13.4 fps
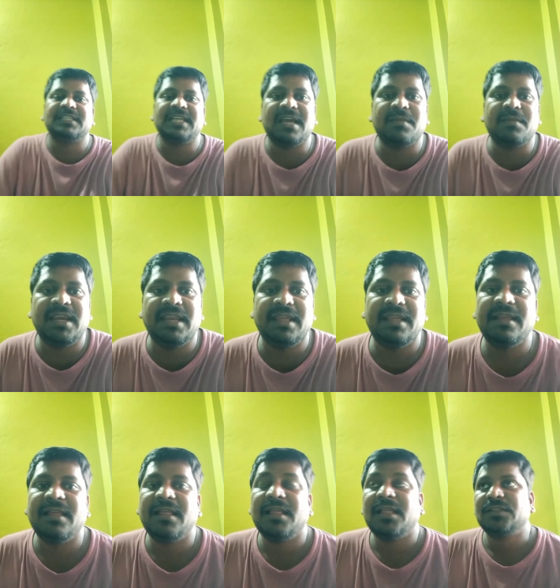Normally,
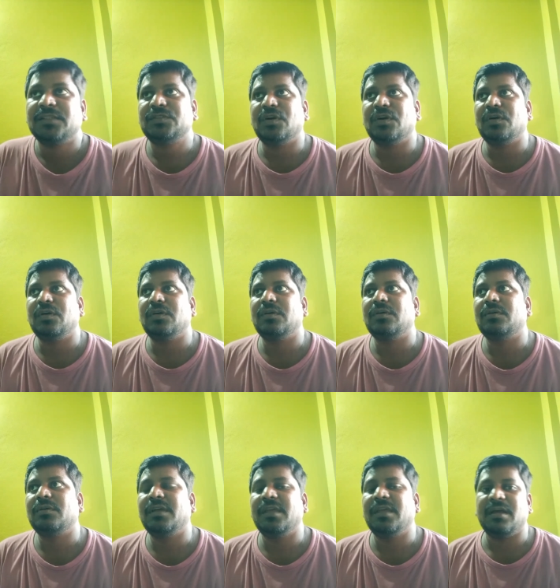
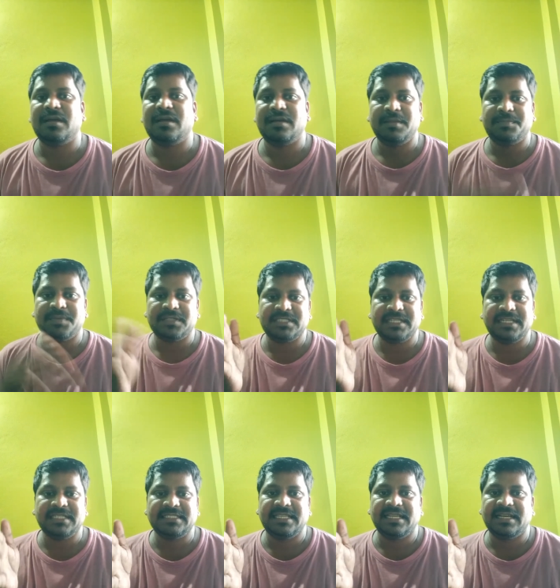so a person
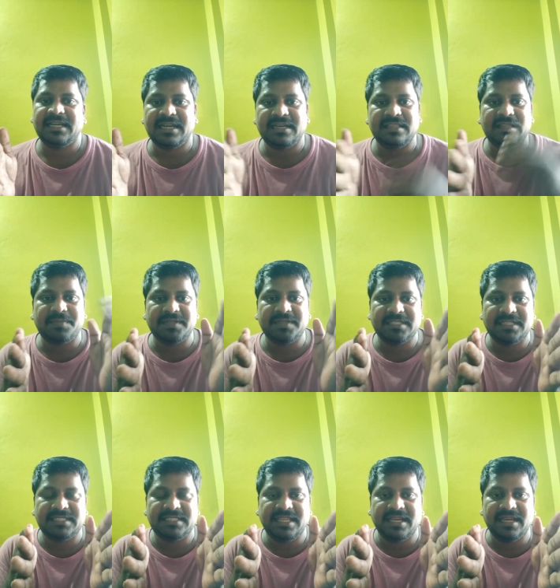is here, another person
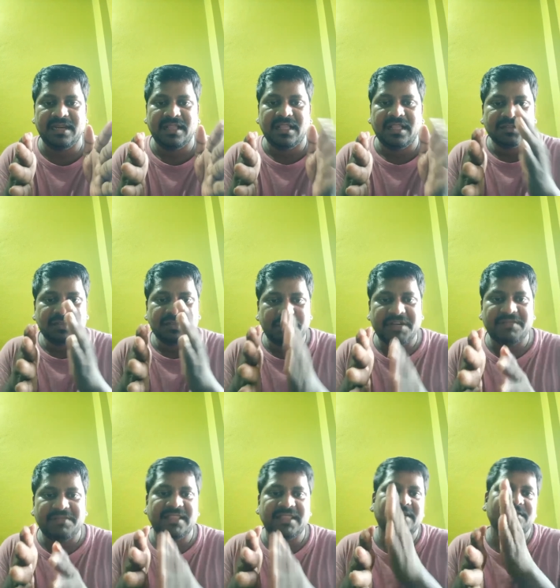is here, so
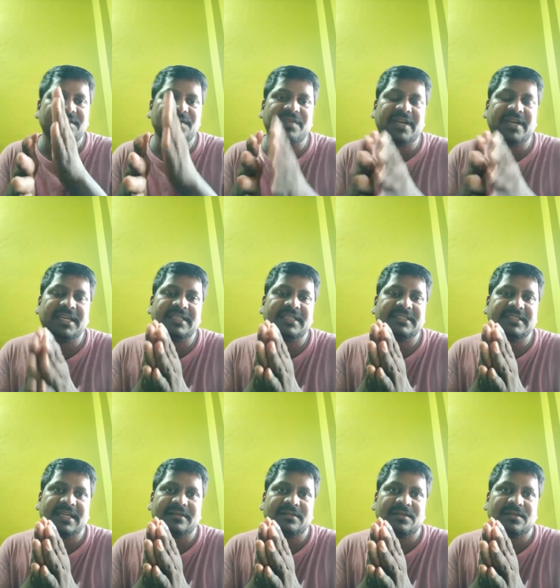between that one fire is there.